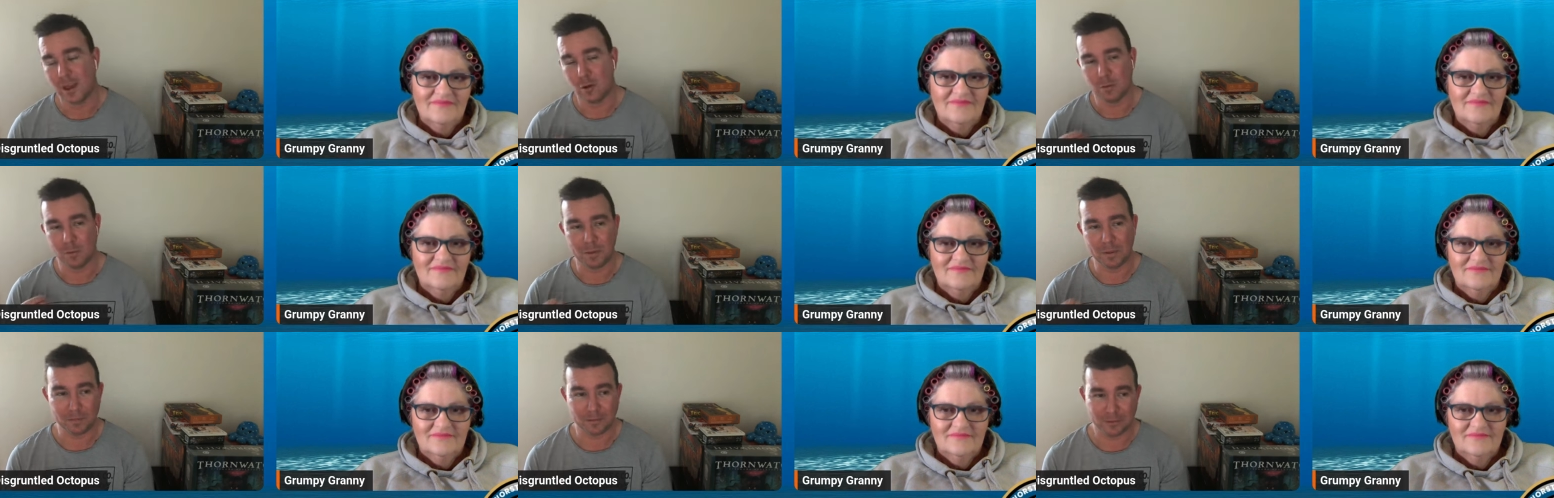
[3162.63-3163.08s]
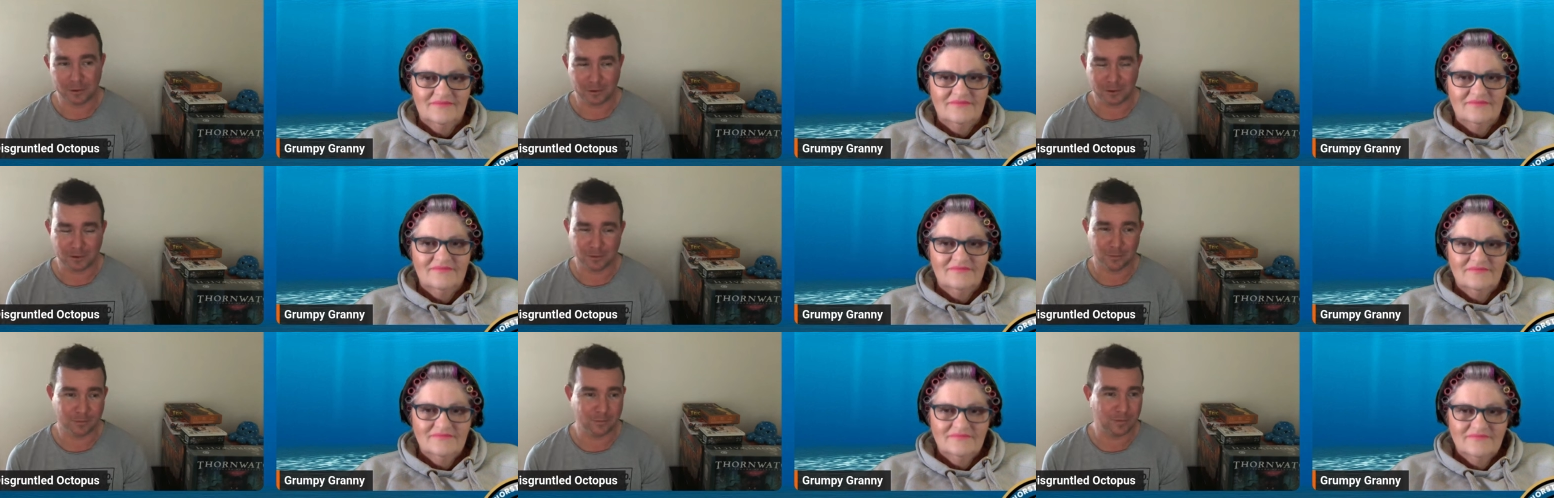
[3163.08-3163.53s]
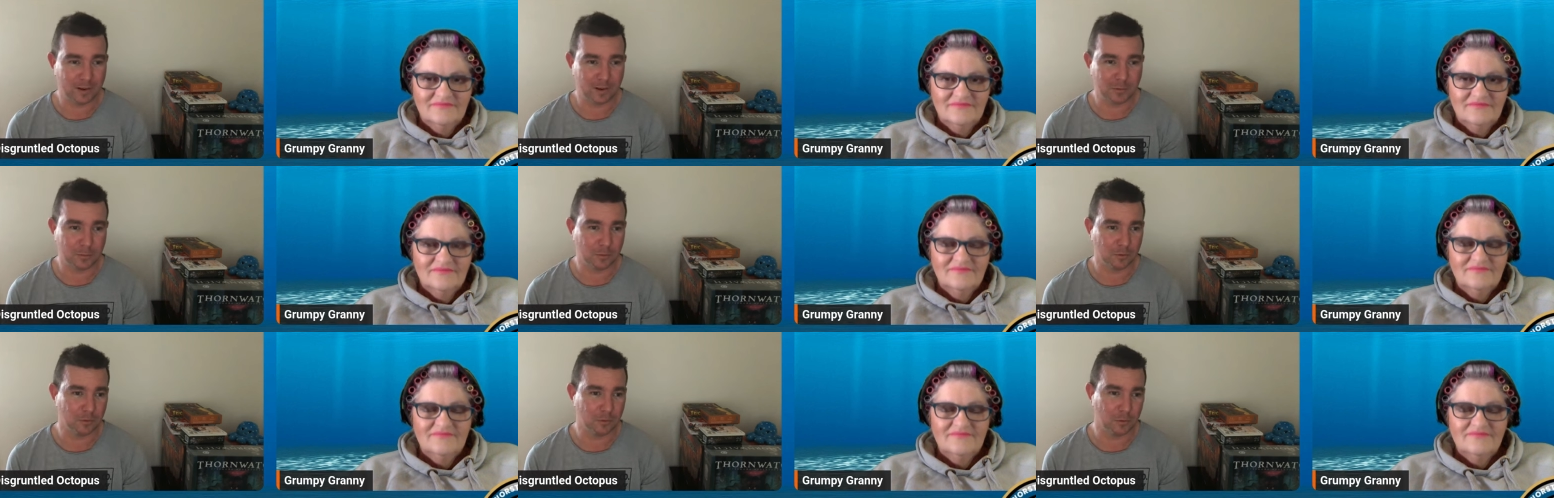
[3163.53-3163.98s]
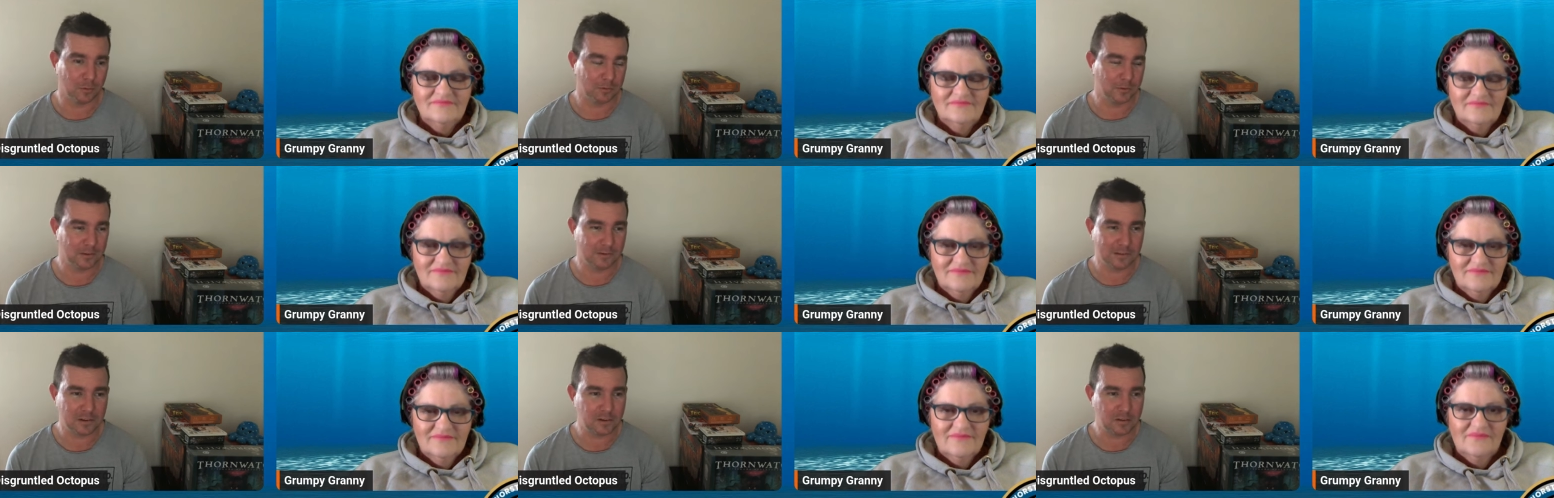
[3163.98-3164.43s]
Speaker 1: what people are telling you in Facebook groups,
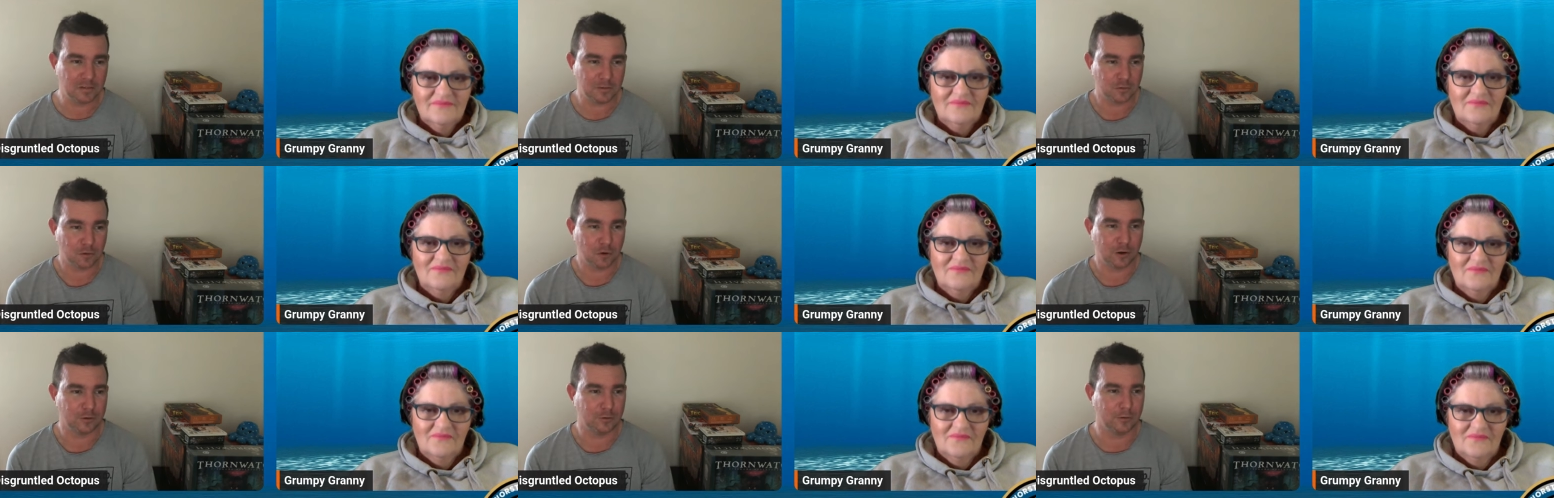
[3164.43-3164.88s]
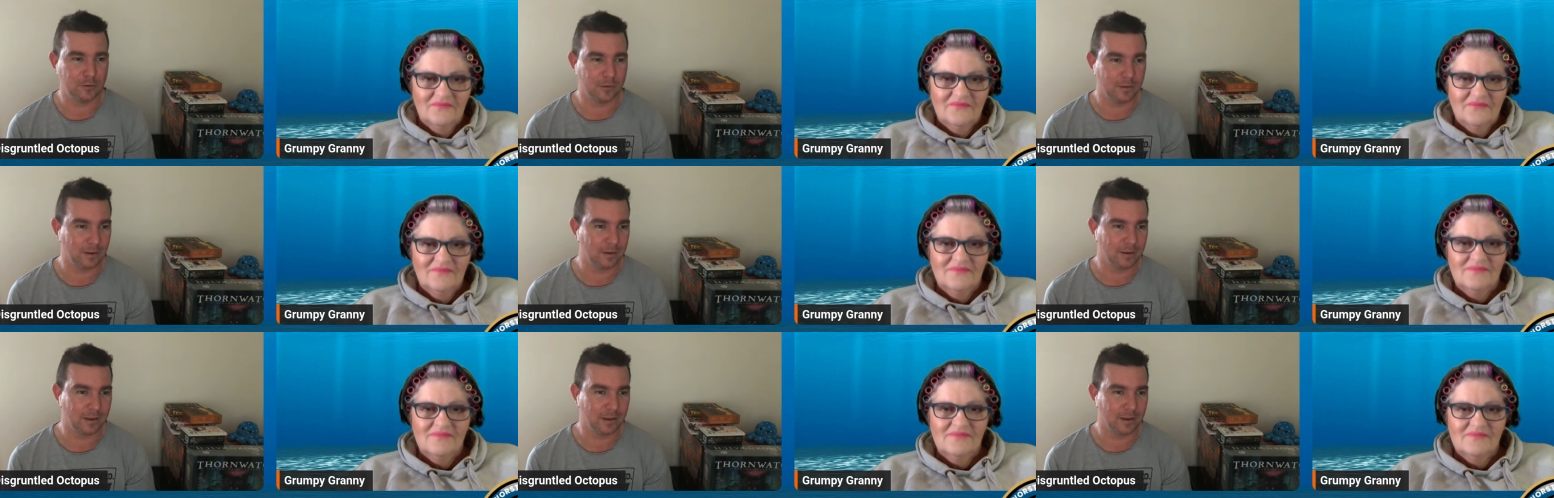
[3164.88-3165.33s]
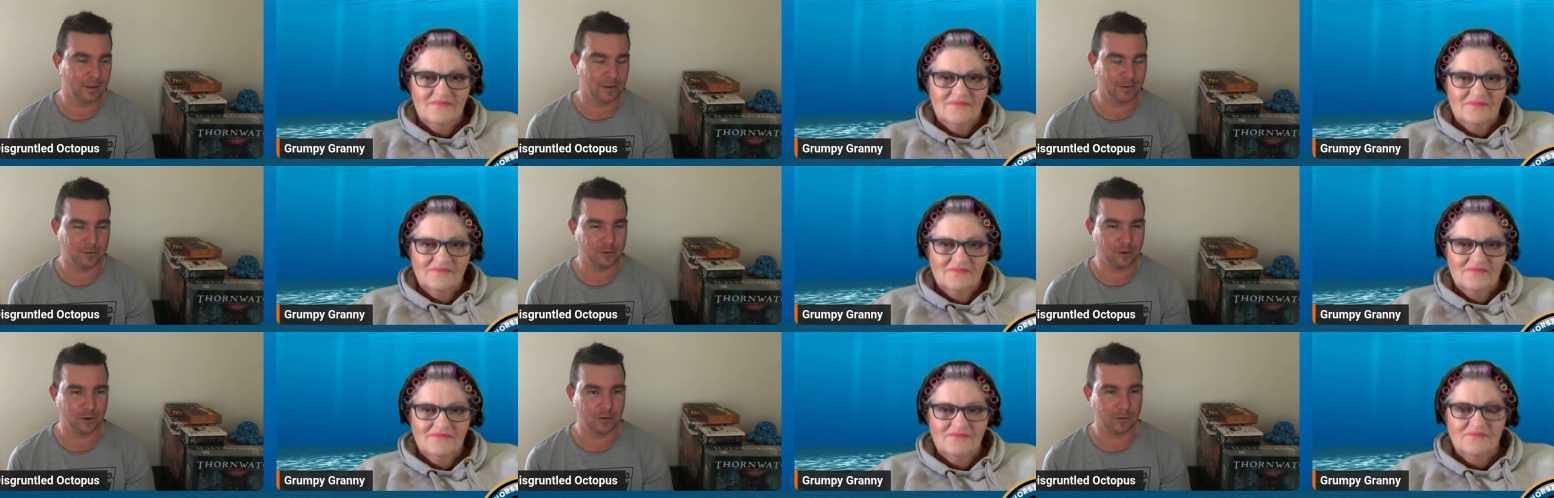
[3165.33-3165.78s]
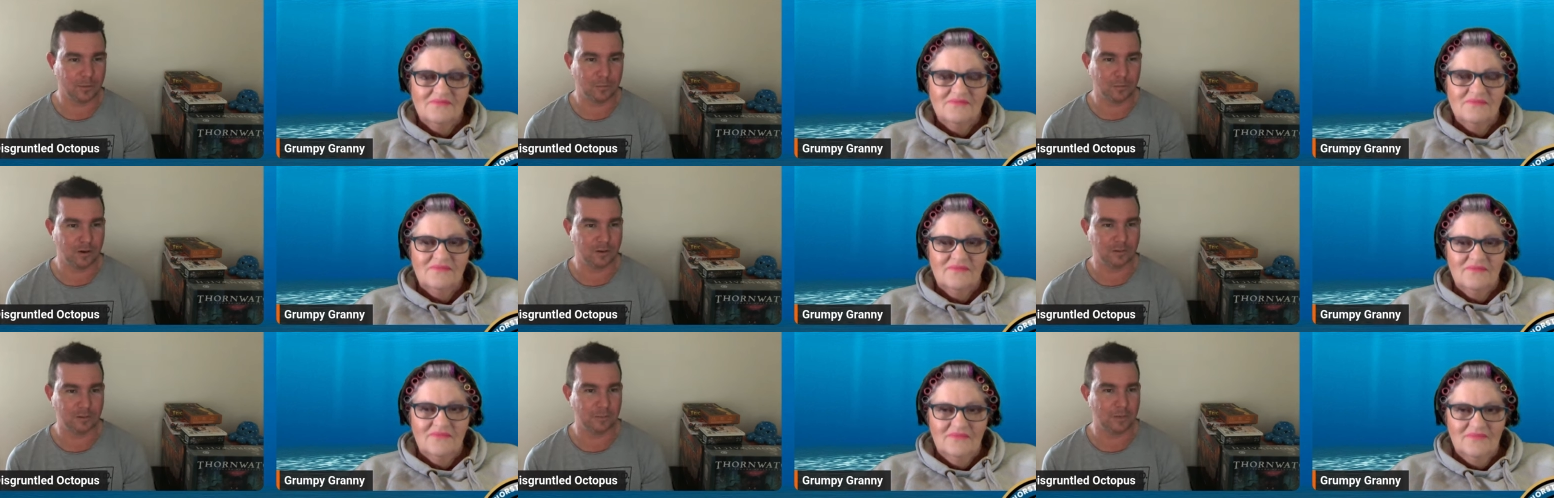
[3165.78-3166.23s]
because they're just trying to, yeah, they're trying to
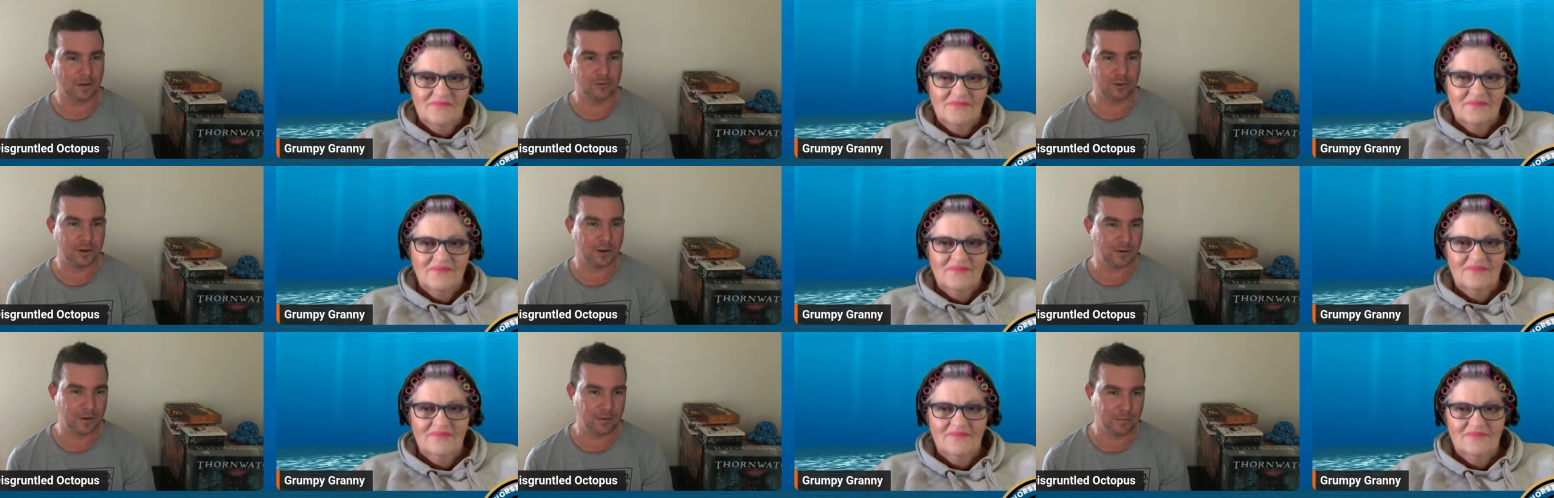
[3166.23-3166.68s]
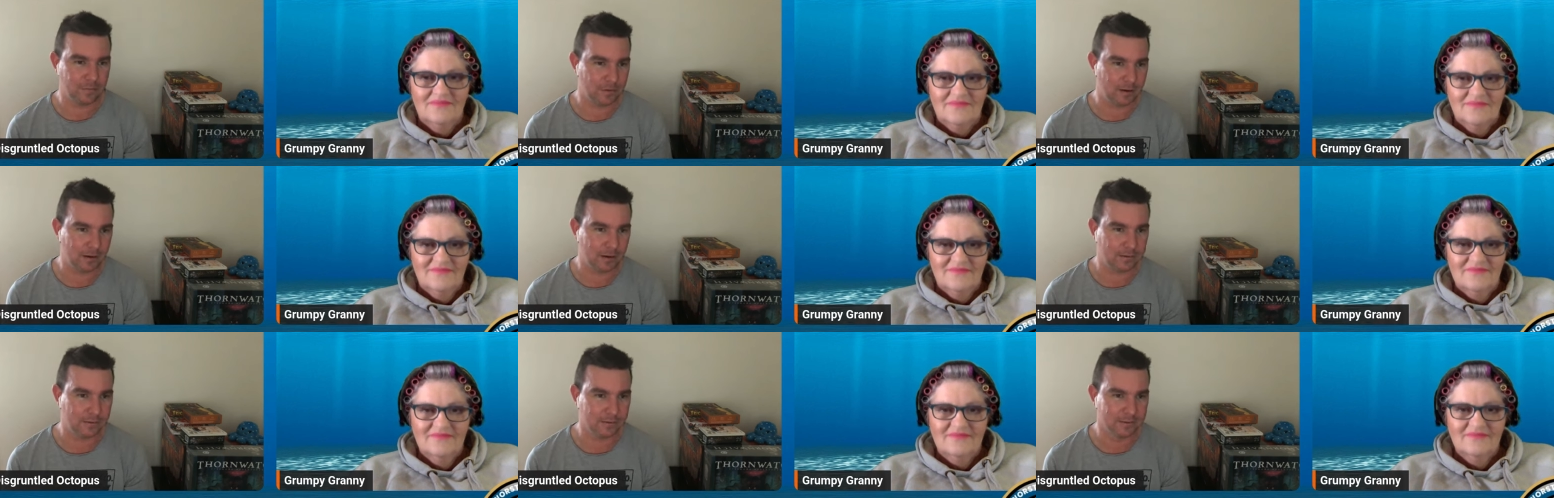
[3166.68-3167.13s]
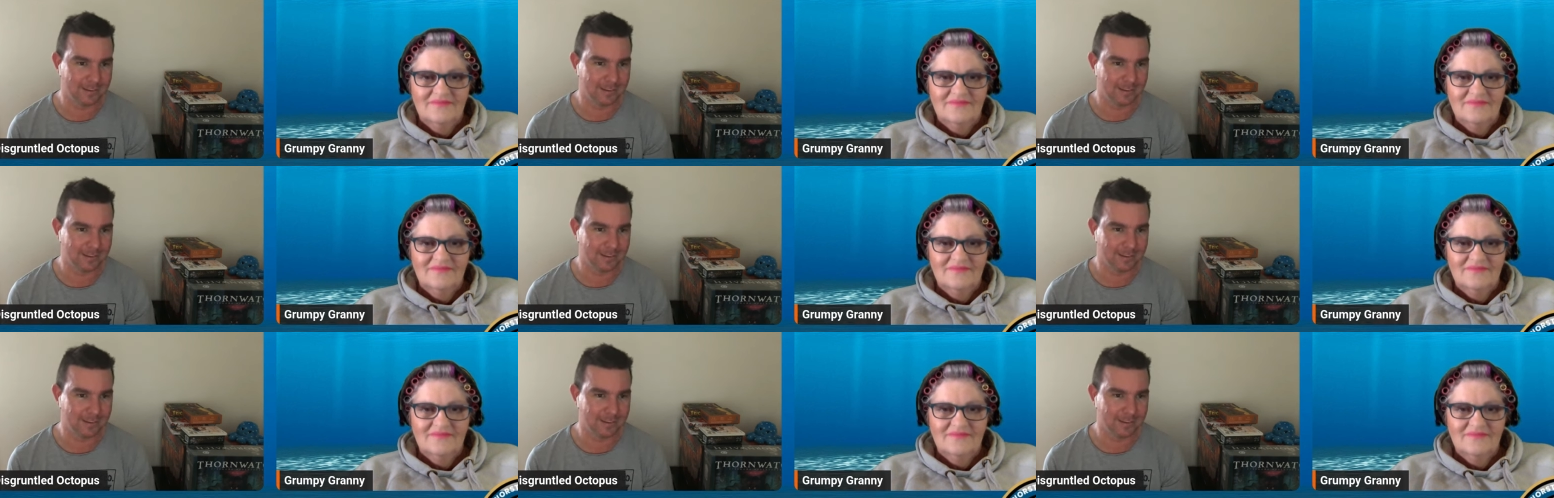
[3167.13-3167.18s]
impress imaginary friends.